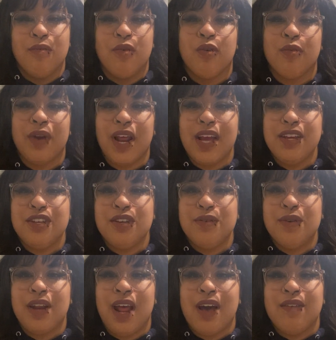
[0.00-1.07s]
or what I
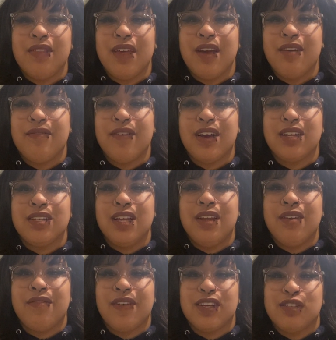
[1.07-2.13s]
do and how they affect, it
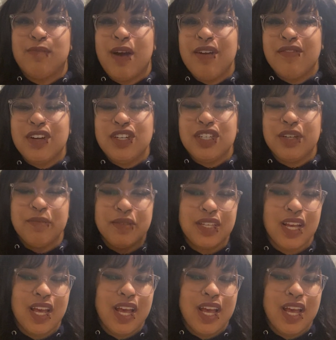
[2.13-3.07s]
affects my friendships.